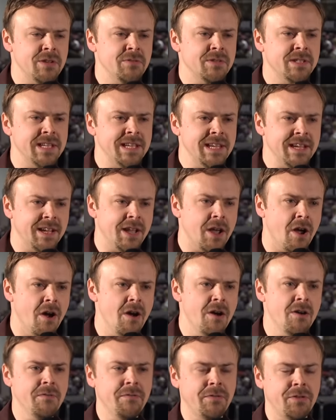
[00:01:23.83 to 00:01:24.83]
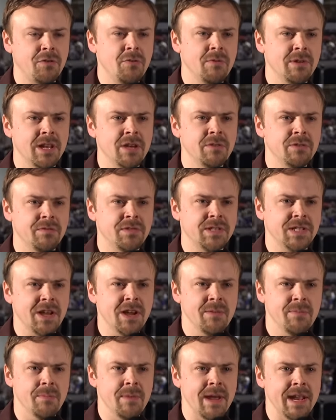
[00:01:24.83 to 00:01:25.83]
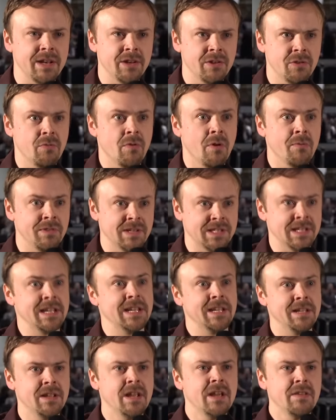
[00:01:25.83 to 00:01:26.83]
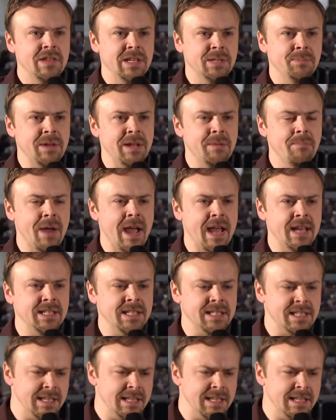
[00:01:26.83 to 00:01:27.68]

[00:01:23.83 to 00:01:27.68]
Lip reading: You see it carve through a load of Cybermen who are obviously these big bads.